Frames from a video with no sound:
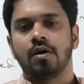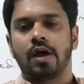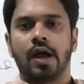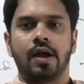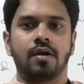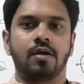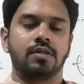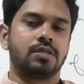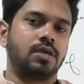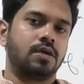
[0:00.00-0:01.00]

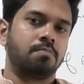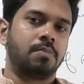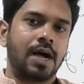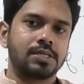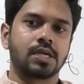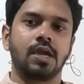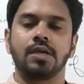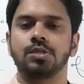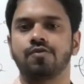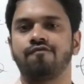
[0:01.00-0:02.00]
and the mass
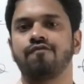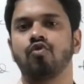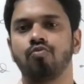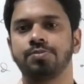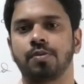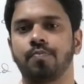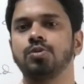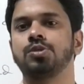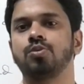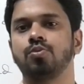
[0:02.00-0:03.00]
killings of groups
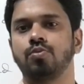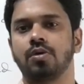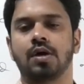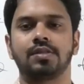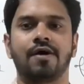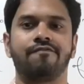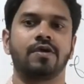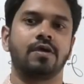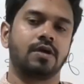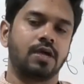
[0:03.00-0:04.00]
opposed to
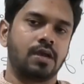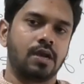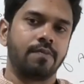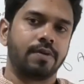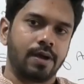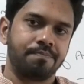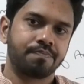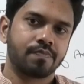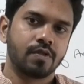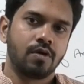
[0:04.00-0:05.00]
Gaddafi in
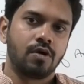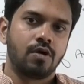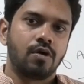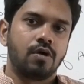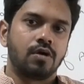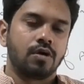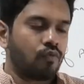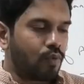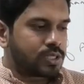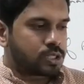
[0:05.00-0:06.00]
Libya.
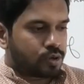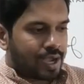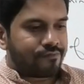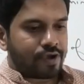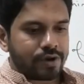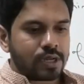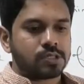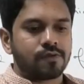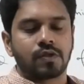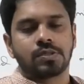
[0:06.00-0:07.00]
Now, once you have
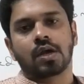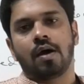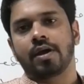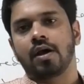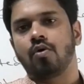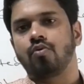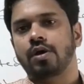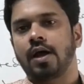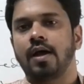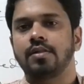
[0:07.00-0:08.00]
evidence of this coming
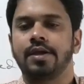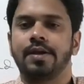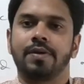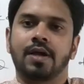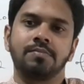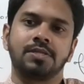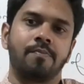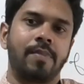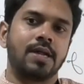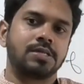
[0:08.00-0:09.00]
out, it becomes
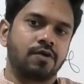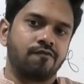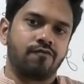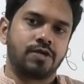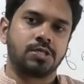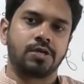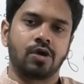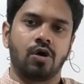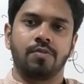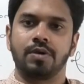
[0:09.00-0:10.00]
embarrassing for Western
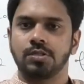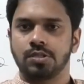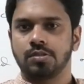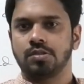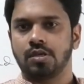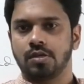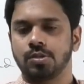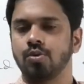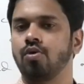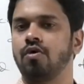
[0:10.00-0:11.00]
economies, the
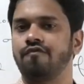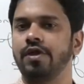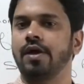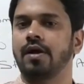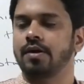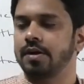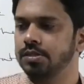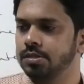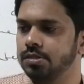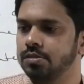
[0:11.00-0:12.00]
so-called free
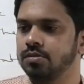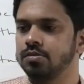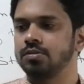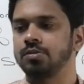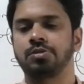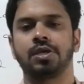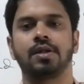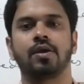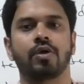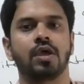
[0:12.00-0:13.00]
countries, to say
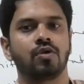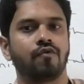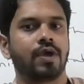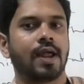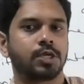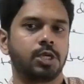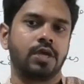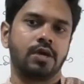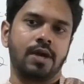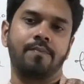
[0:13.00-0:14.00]
that, okay, we are
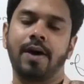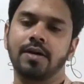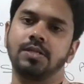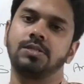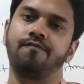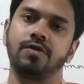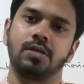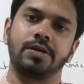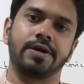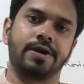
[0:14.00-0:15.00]
actually in partnership with
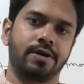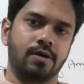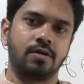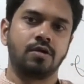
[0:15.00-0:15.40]
the dictator,